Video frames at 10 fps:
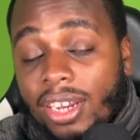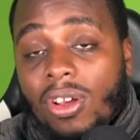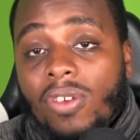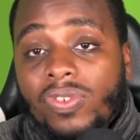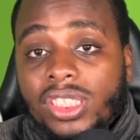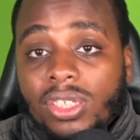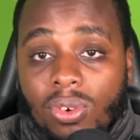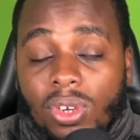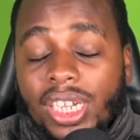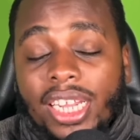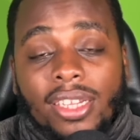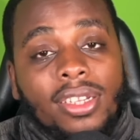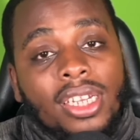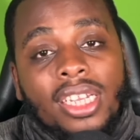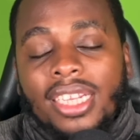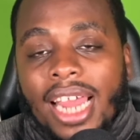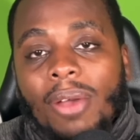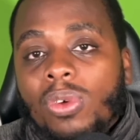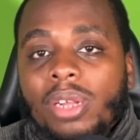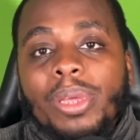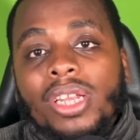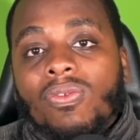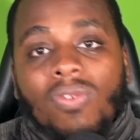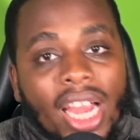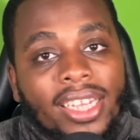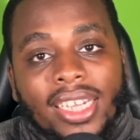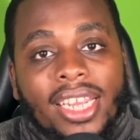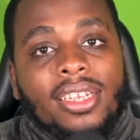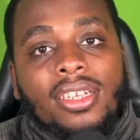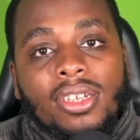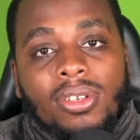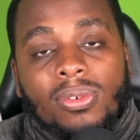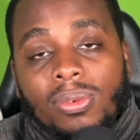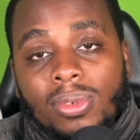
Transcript: the offensive coordinator. That would have been the right thing to do.